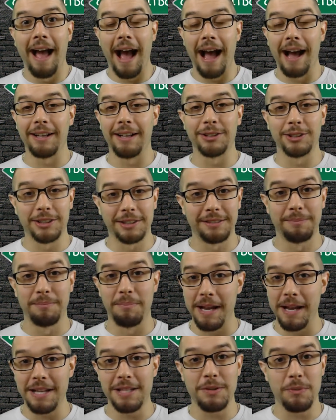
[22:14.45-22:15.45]
As
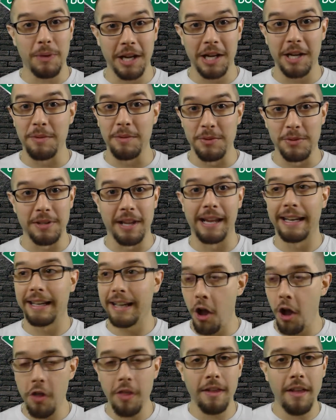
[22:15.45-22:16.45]
Maisie Williams was like,
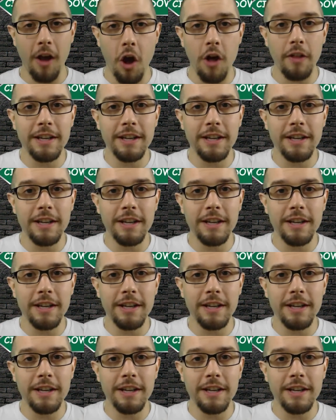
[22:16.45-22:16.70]
all